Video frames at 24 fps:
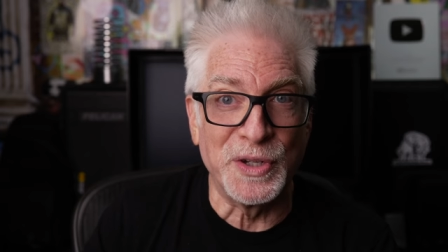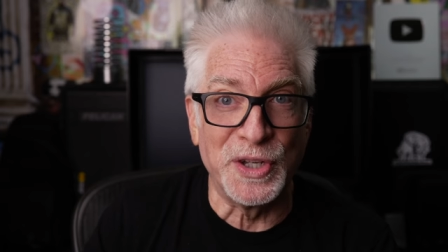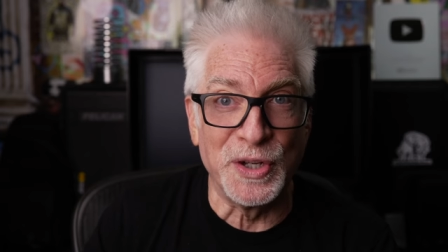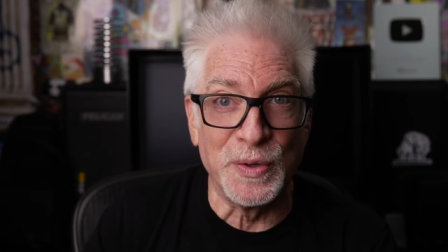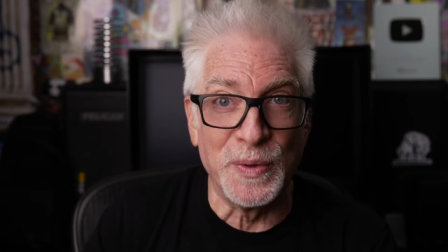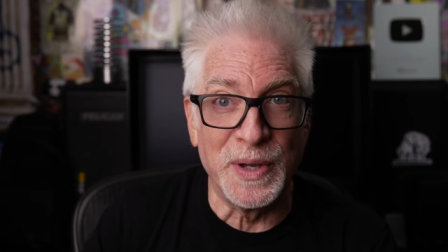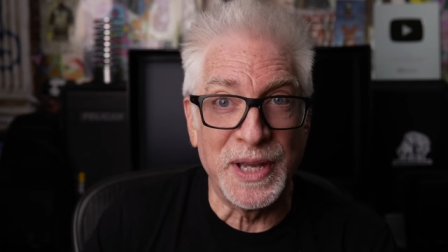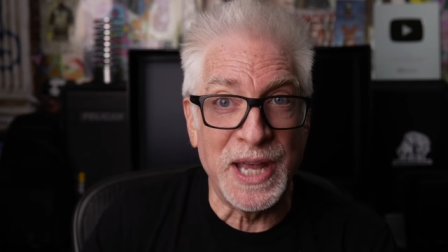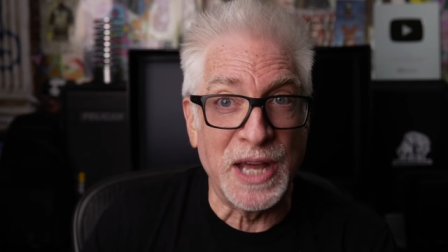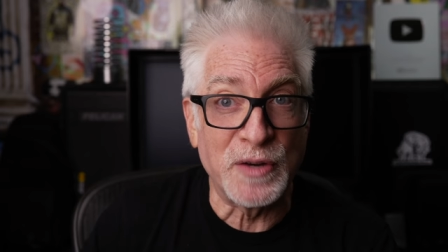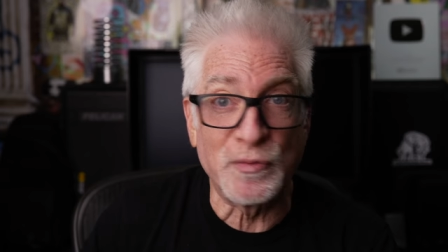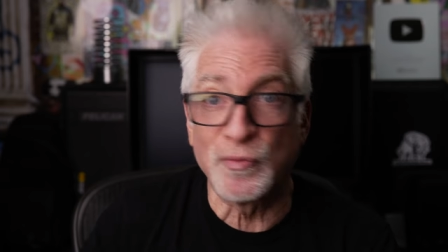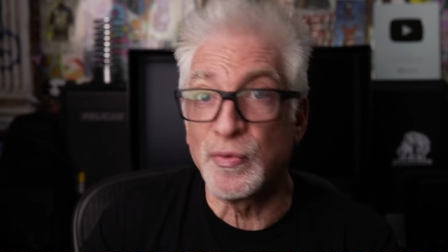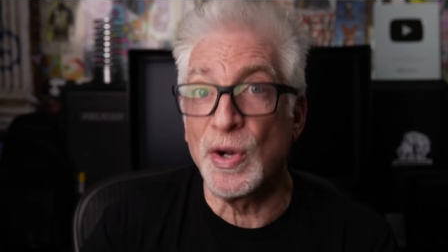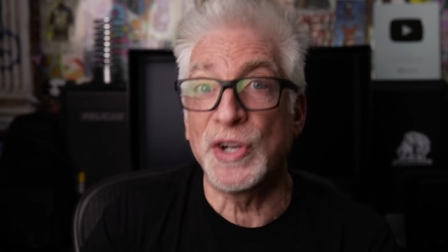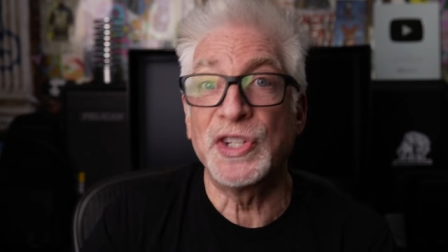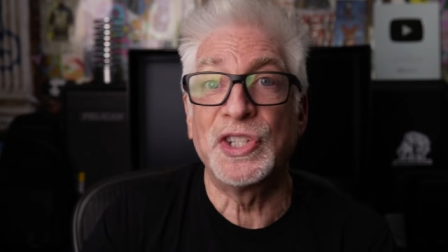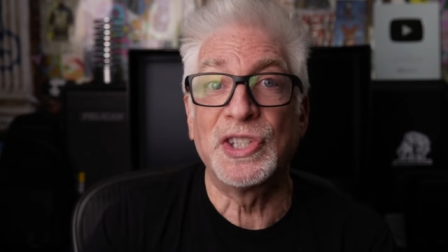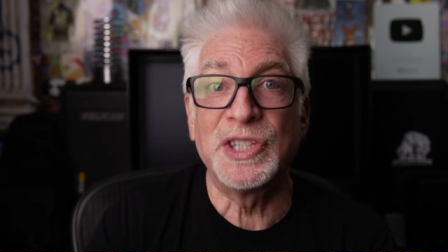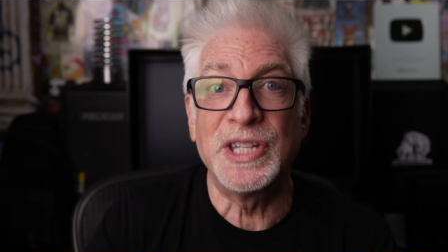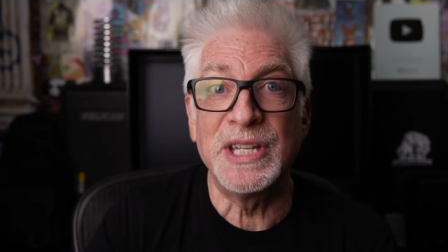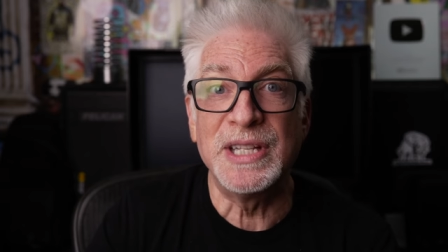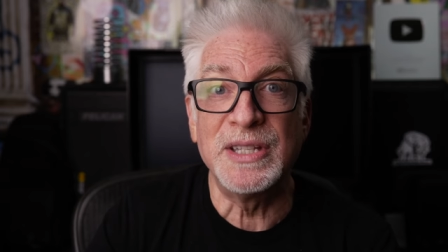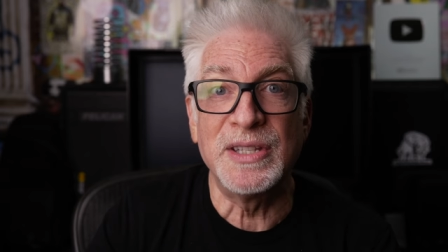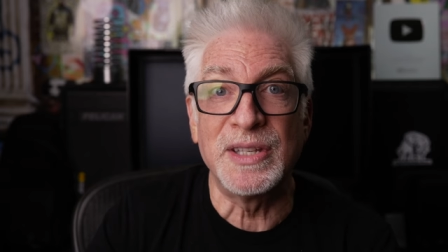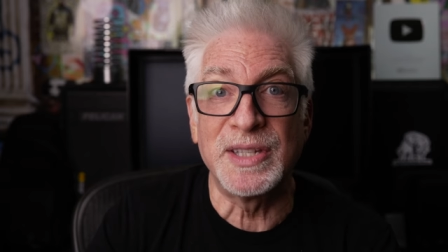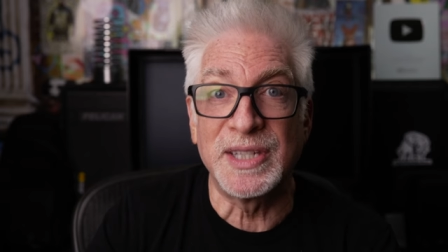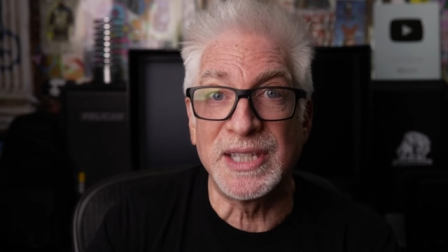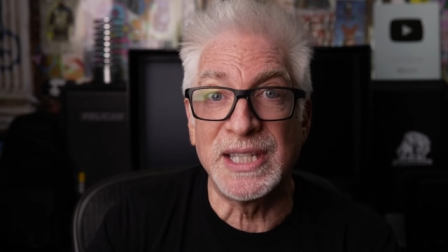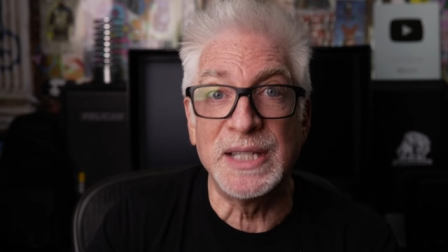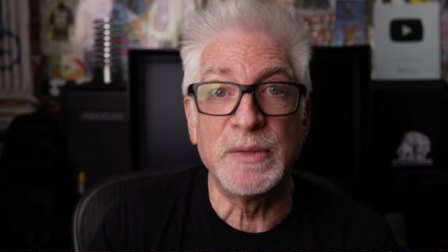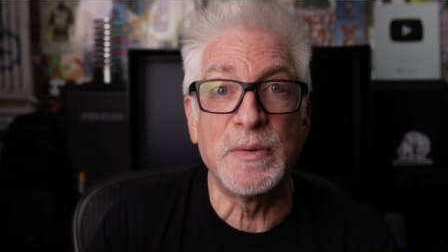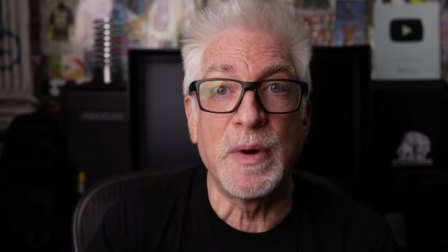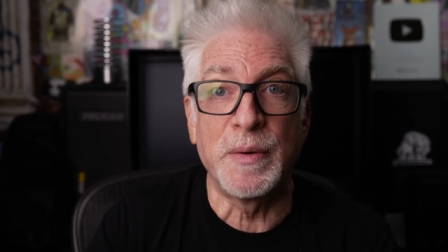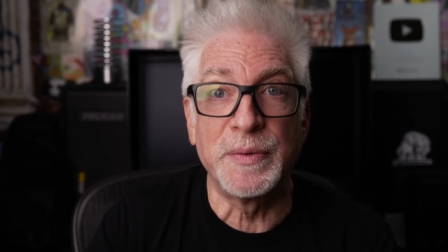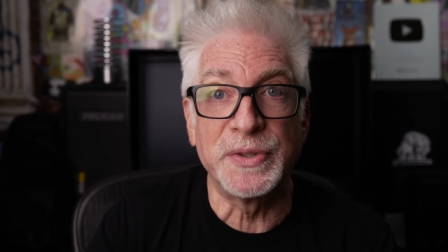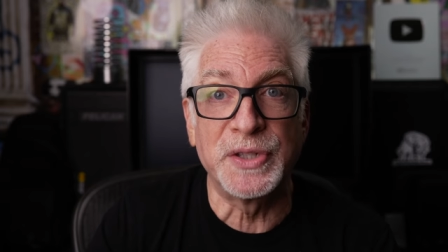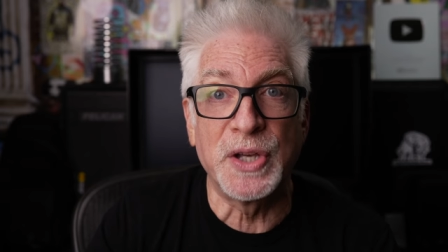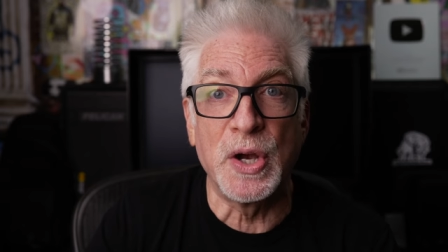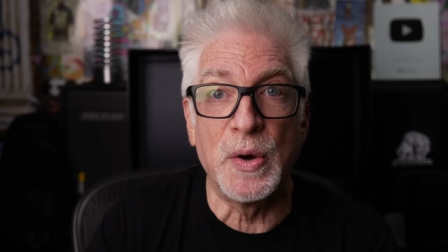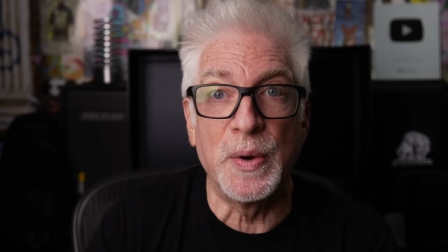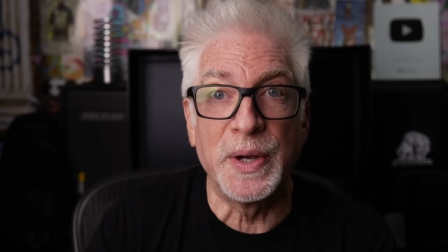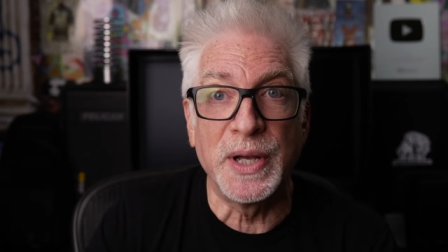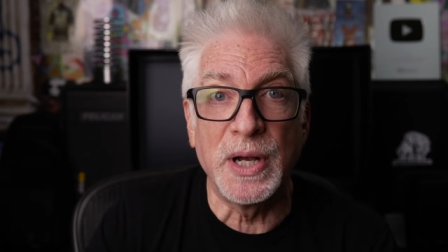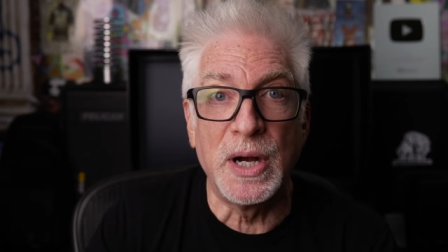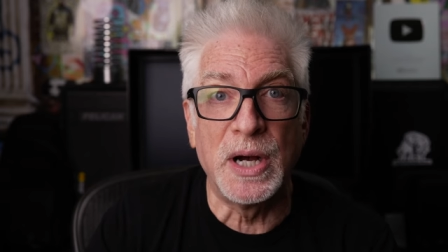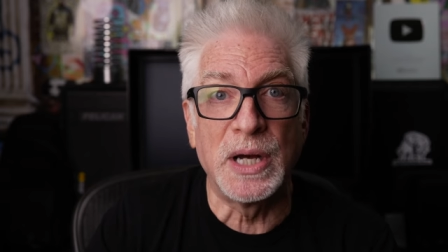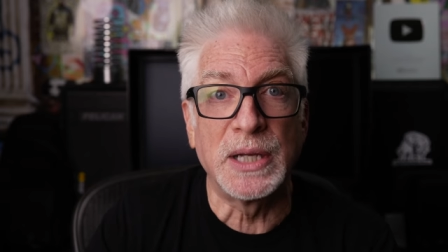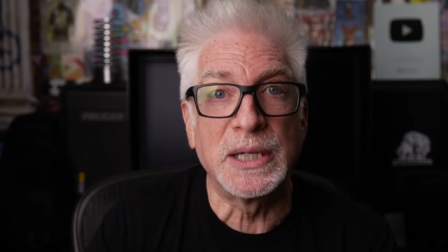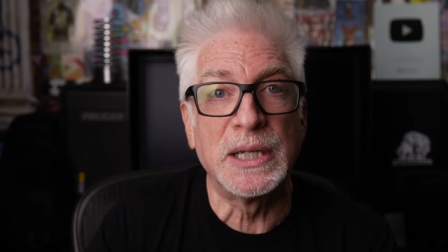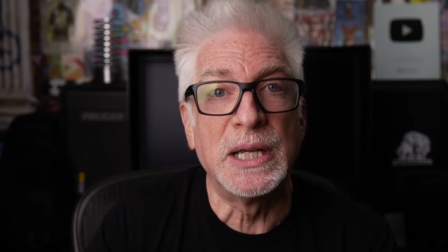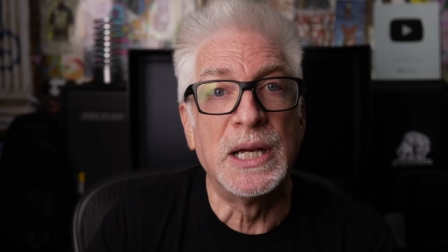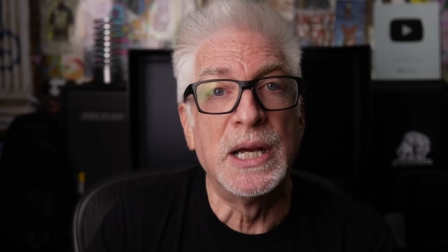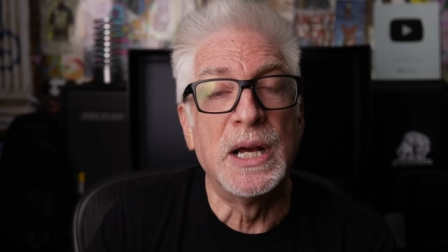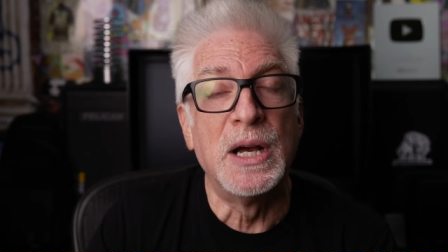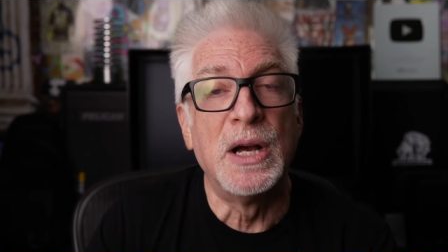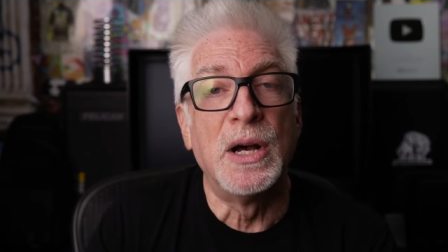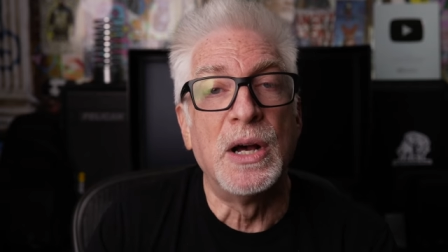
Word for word: doing and rushed in to see what was going on,